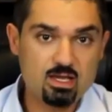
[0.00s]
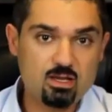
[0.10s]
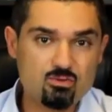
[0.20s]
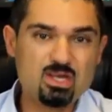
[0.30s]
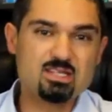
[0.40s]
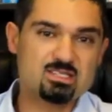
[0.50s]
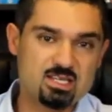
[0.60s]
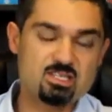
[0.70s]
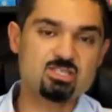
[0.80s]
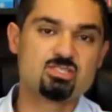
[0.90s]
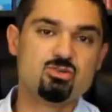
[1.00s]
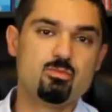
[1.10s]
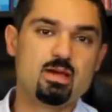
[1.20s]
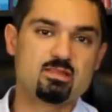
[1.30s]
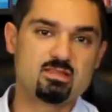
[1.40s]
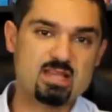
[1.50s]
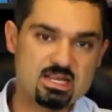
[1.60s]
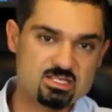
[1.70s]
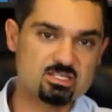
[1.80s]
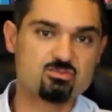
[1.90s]
It really teaches you about the
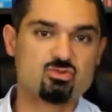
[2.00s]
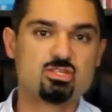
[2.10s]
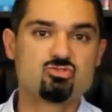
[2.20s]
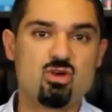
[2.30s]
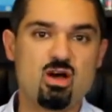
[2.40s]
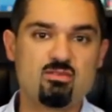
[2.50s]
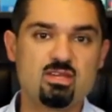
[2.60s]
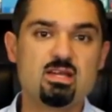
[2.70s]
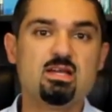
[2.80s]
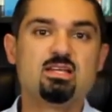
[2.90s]
dangers of drink driving.